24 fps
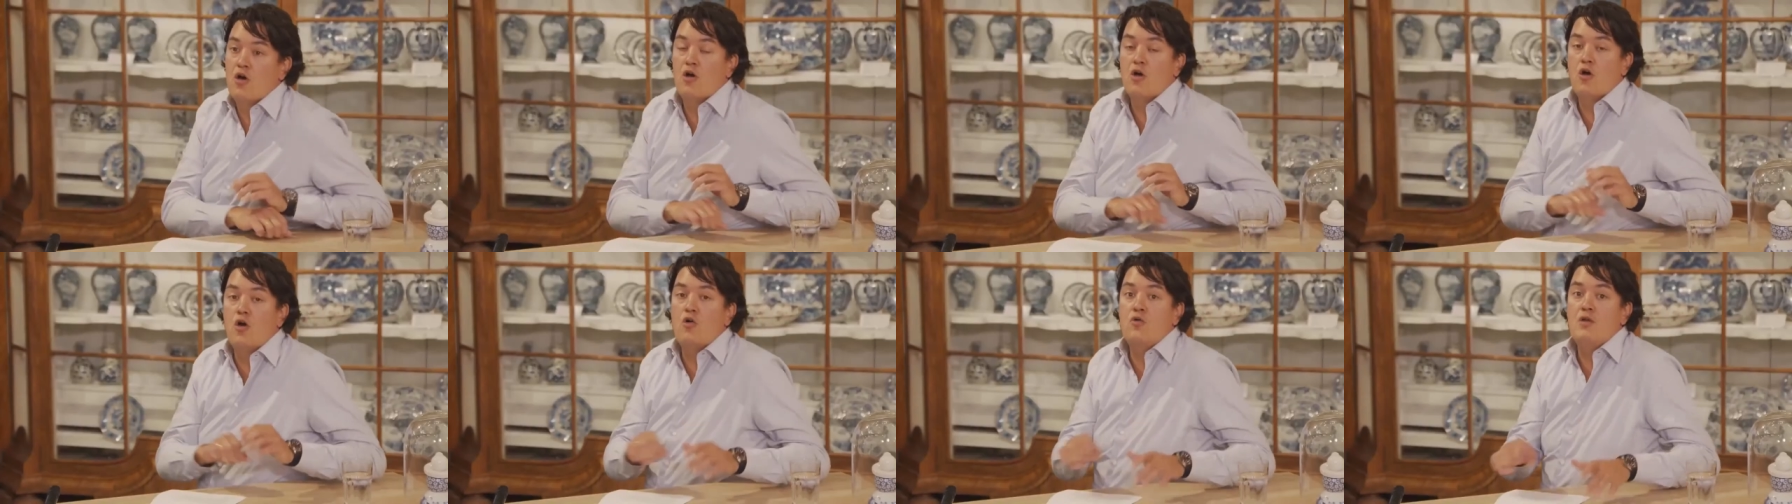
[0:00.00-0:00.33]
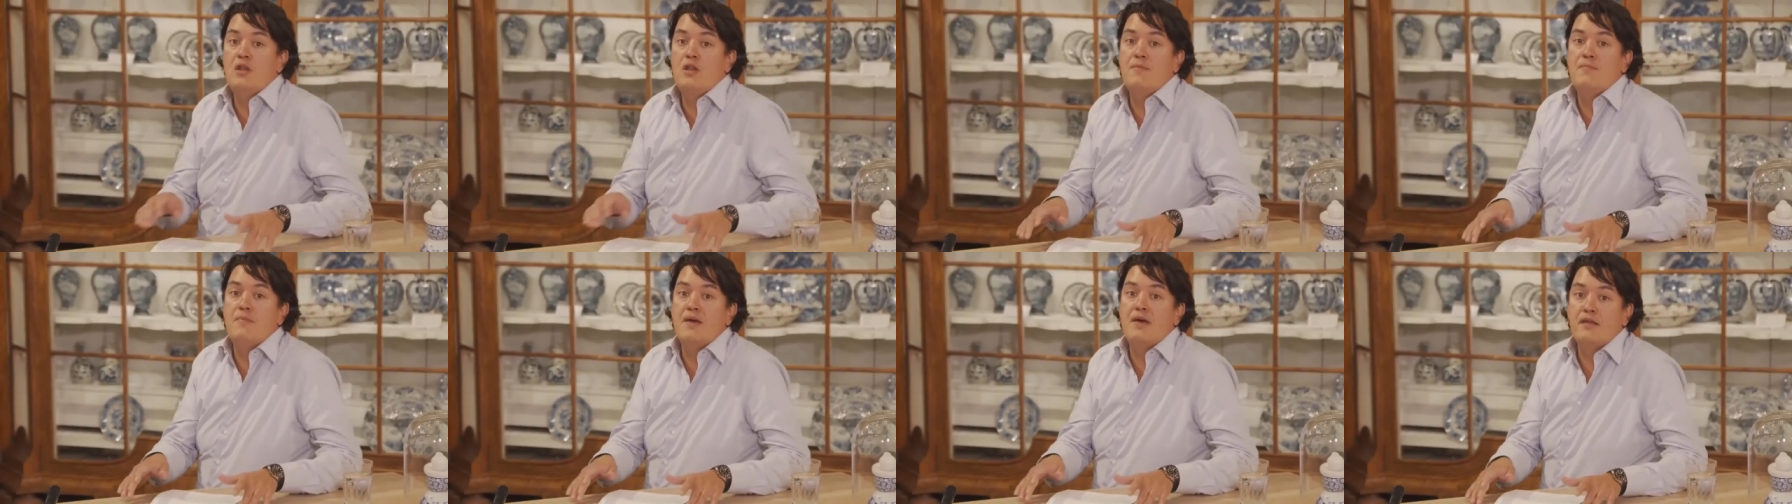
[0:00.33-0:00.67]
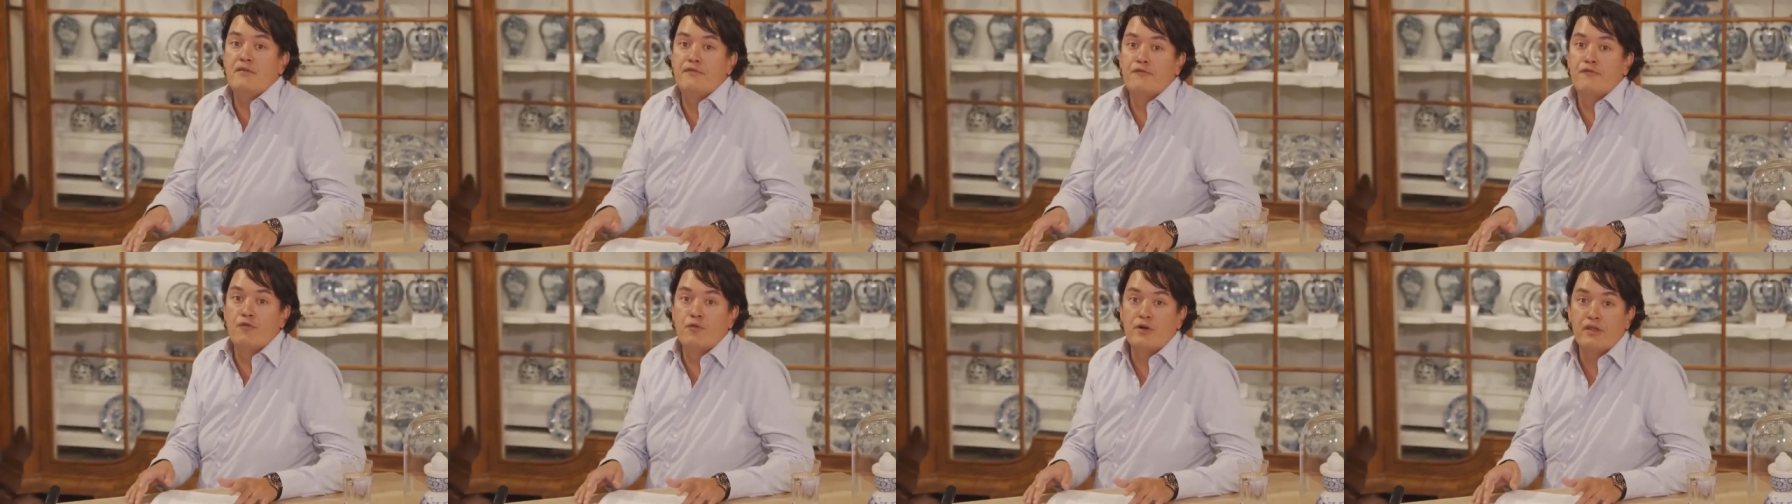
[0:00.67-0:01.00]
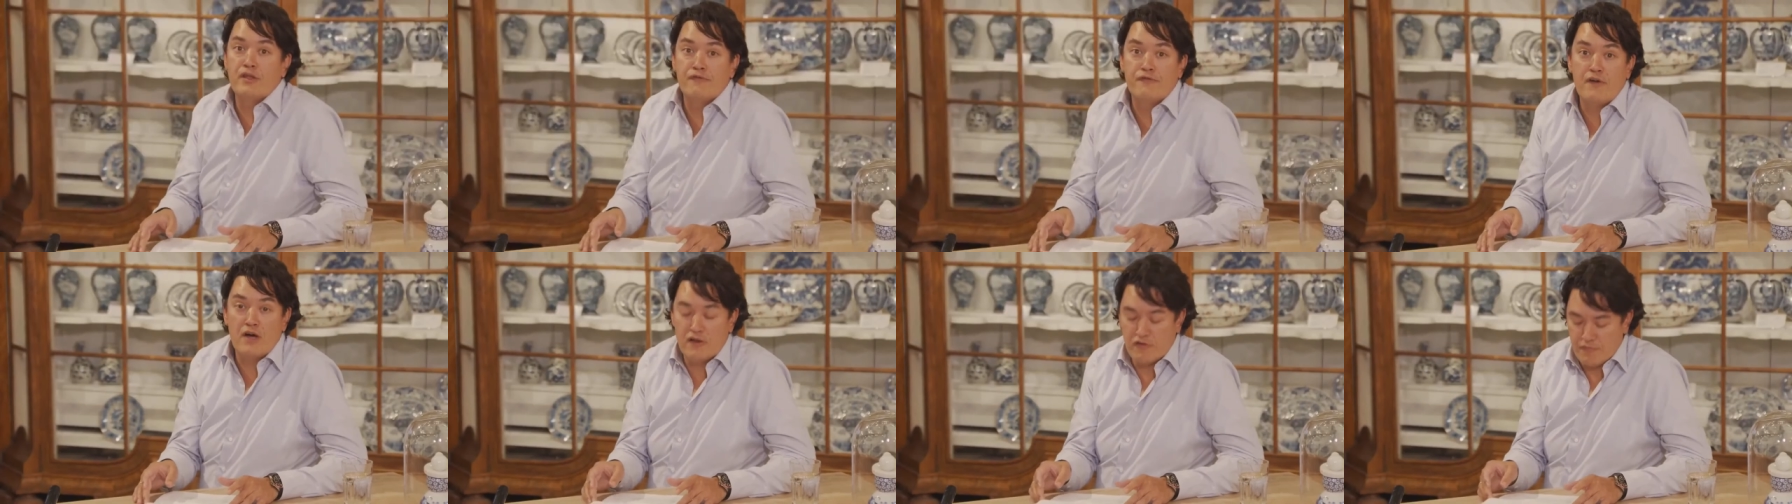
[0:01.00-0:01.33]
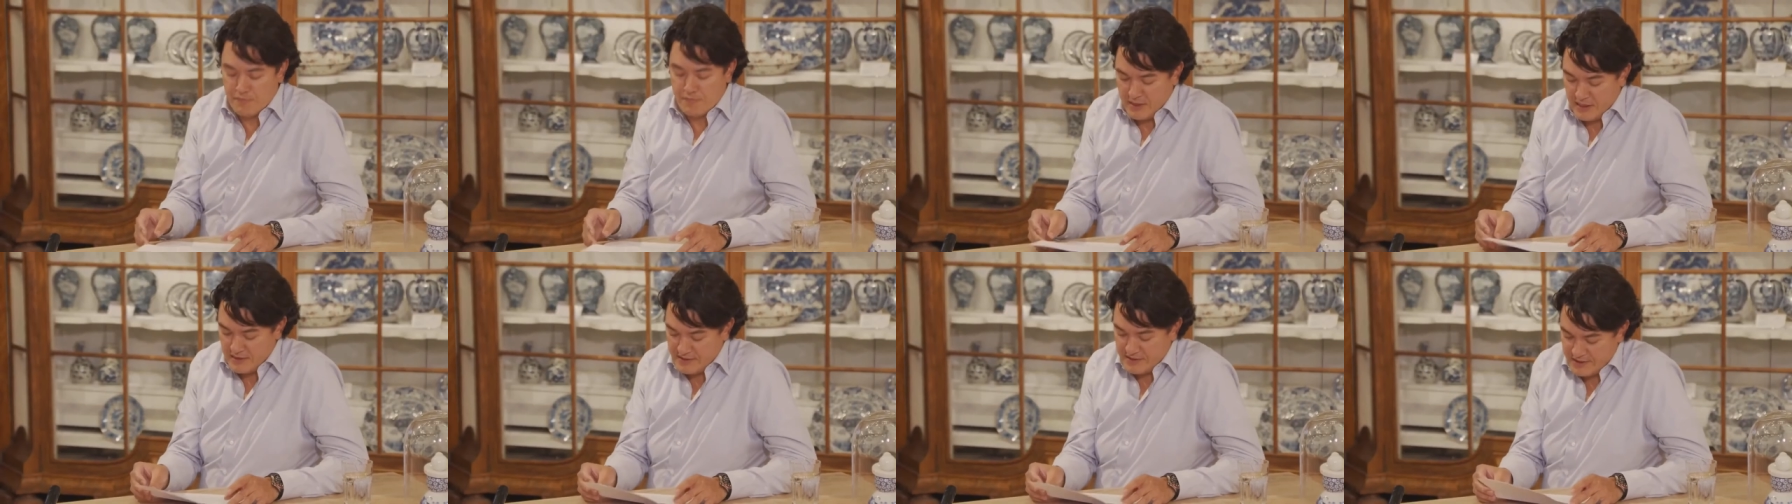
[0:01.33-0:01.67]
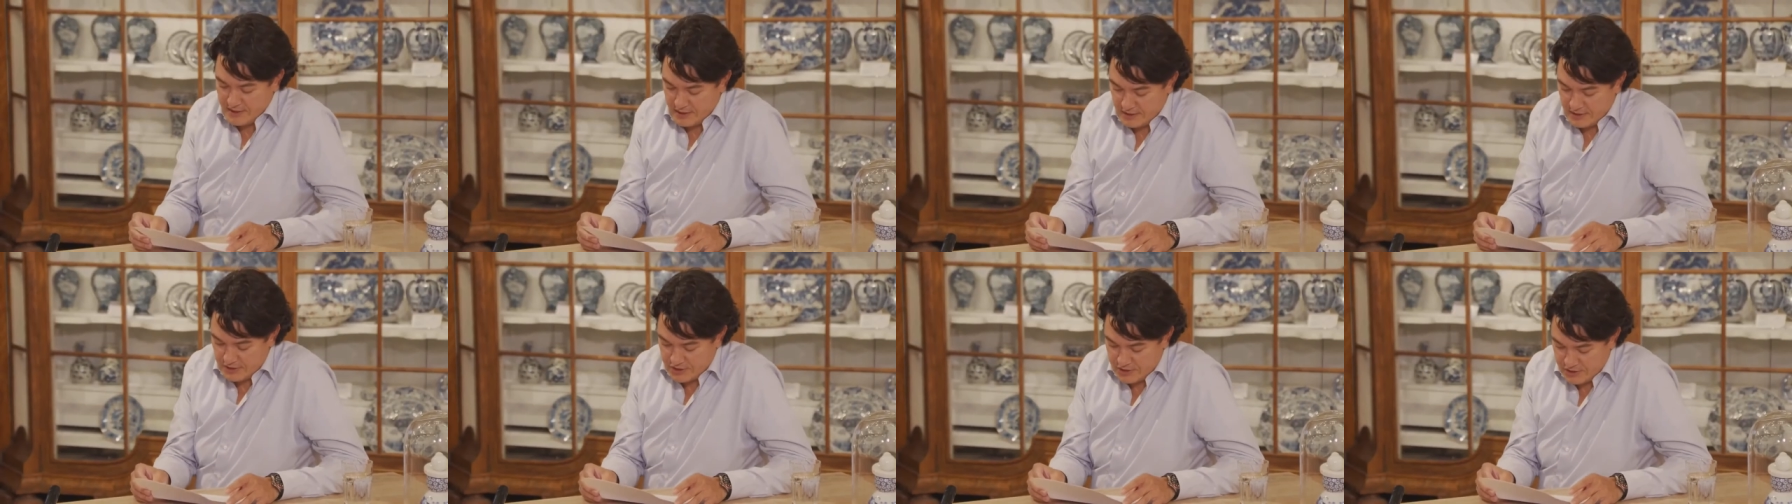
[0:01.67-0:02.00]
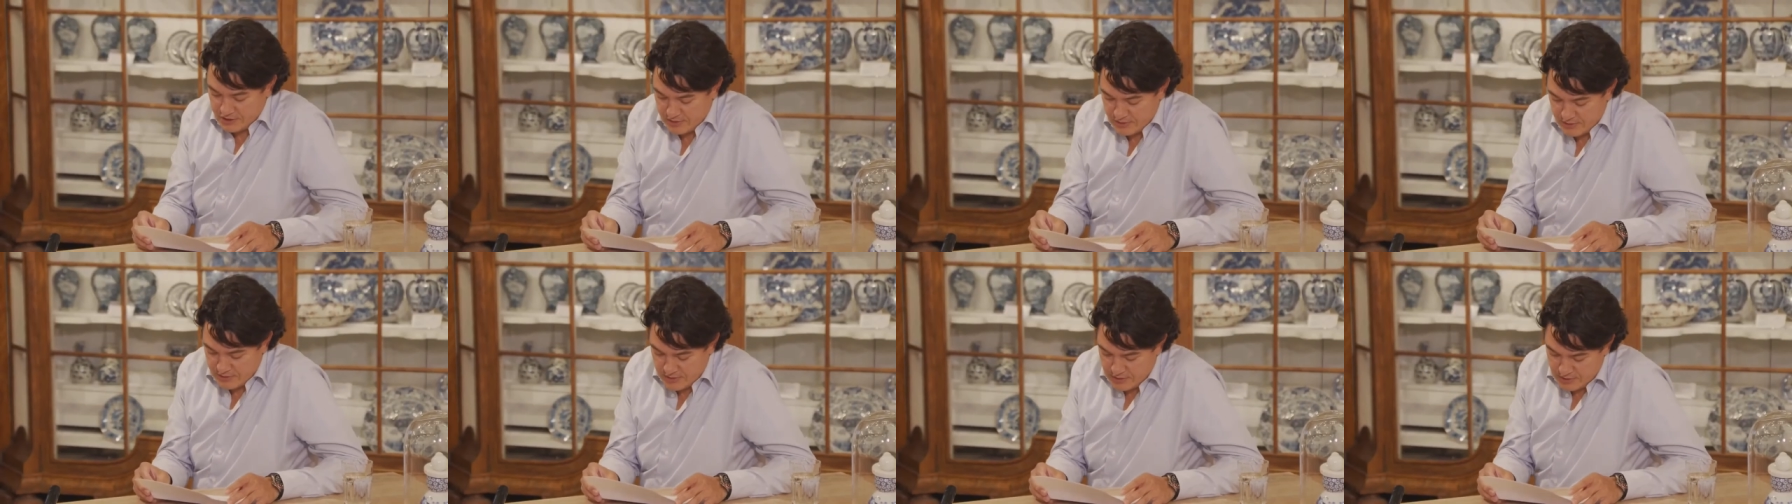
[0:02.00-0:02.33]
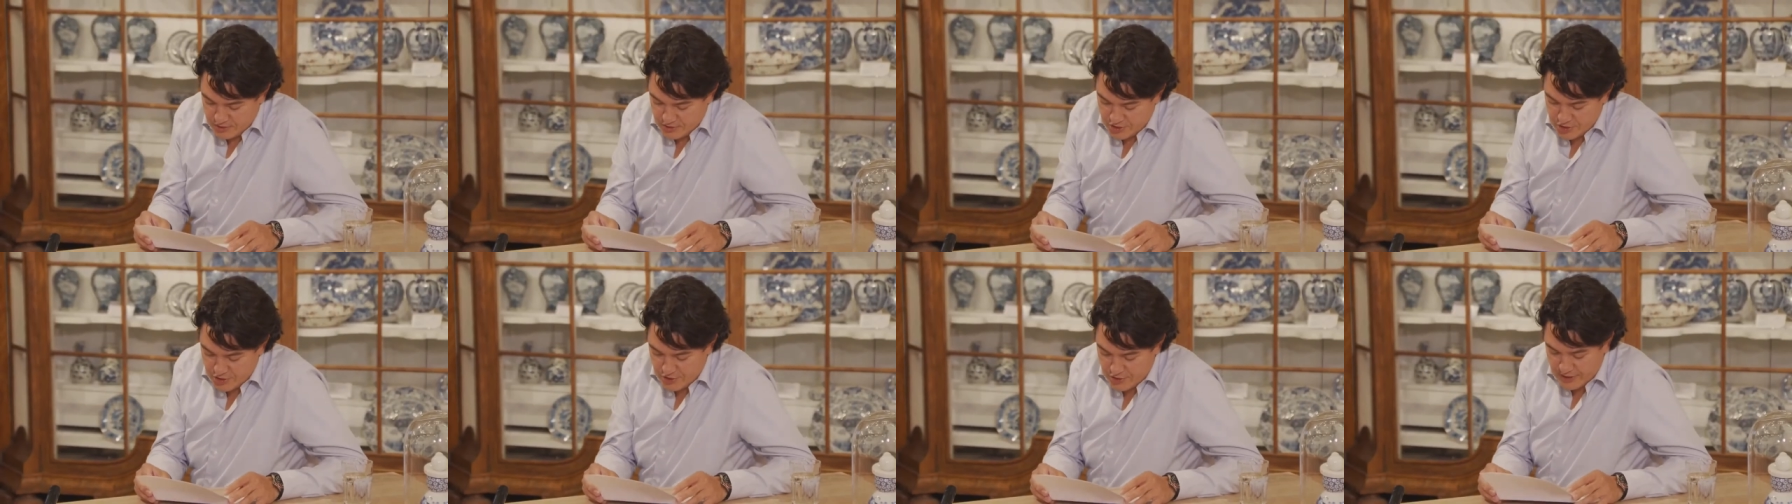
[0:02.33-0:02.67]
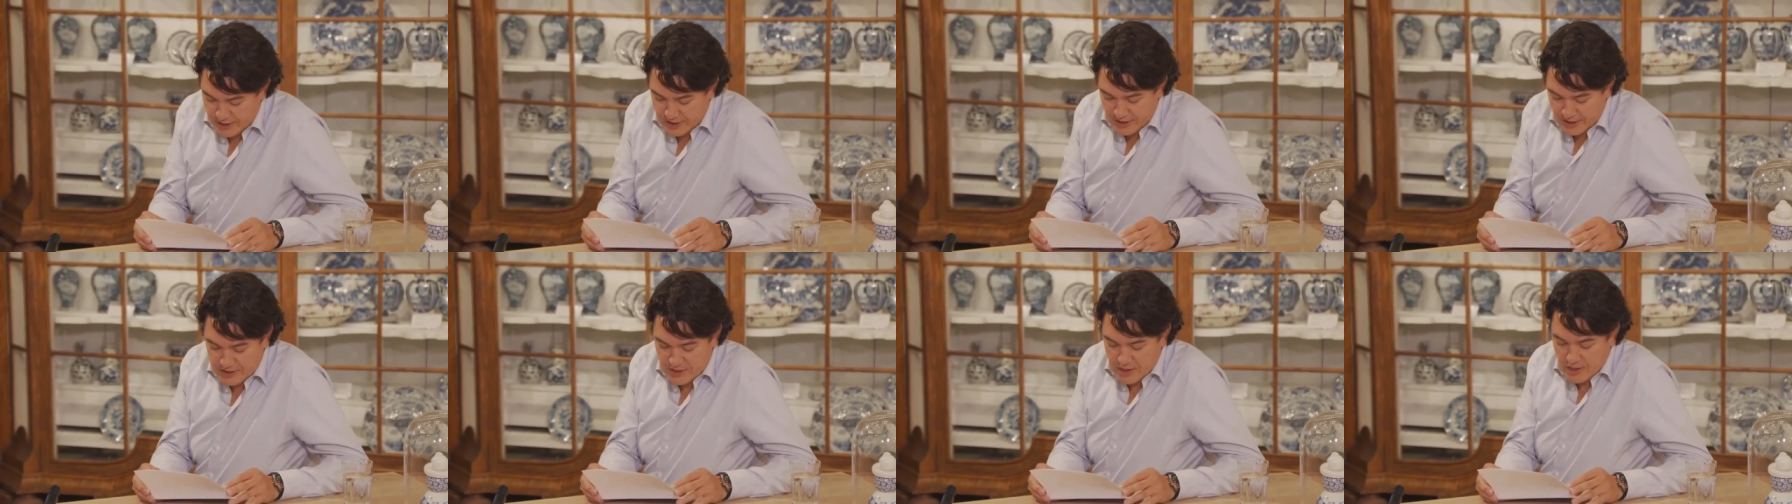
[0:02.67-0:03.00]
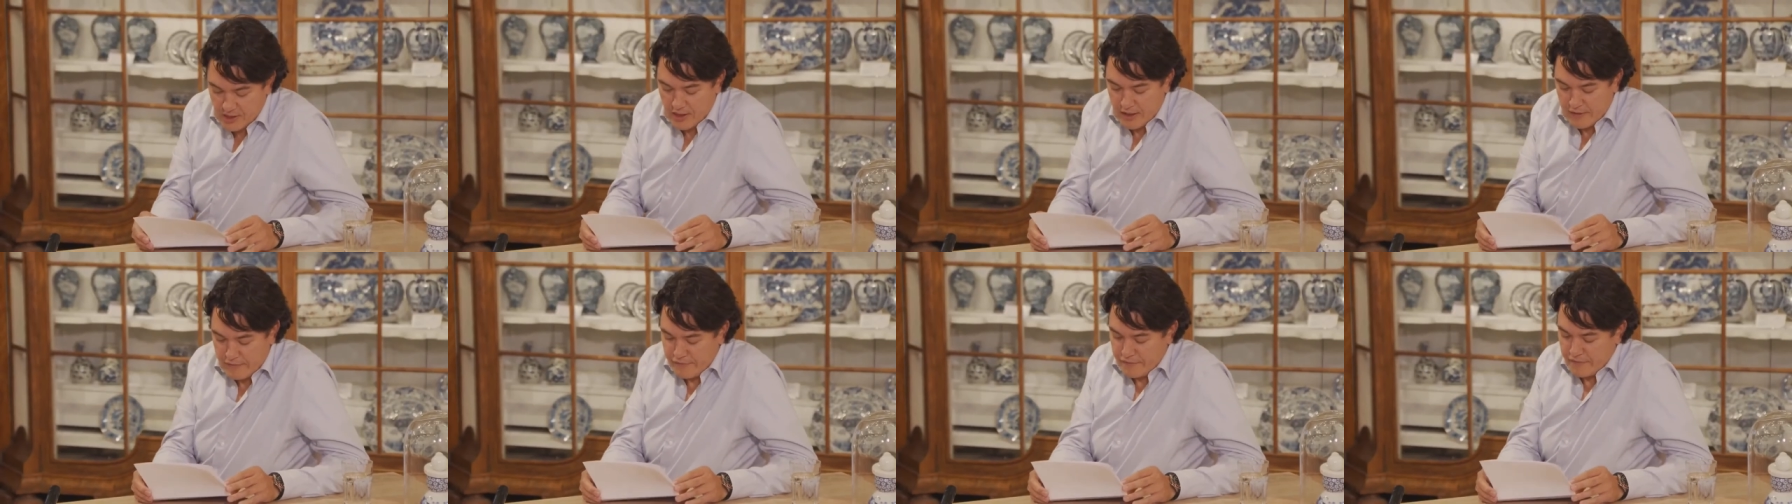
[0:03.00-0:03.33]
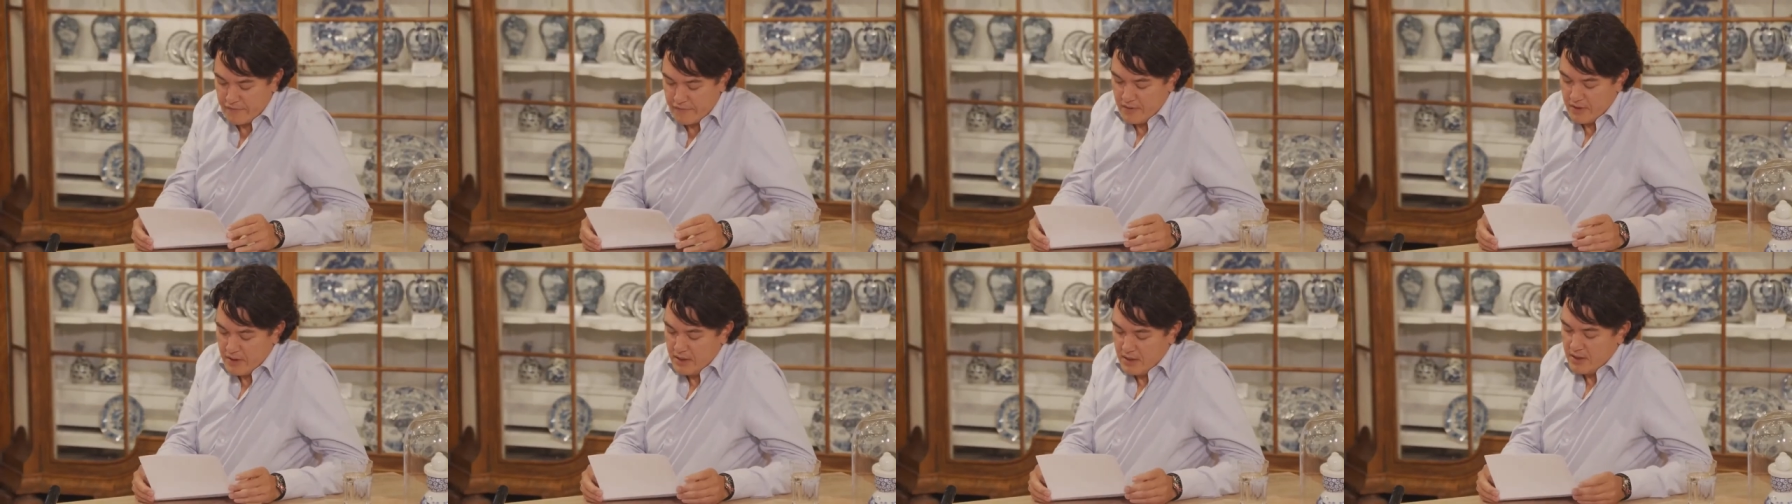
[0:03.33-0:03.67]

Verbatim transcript: only made 45 paintings during his life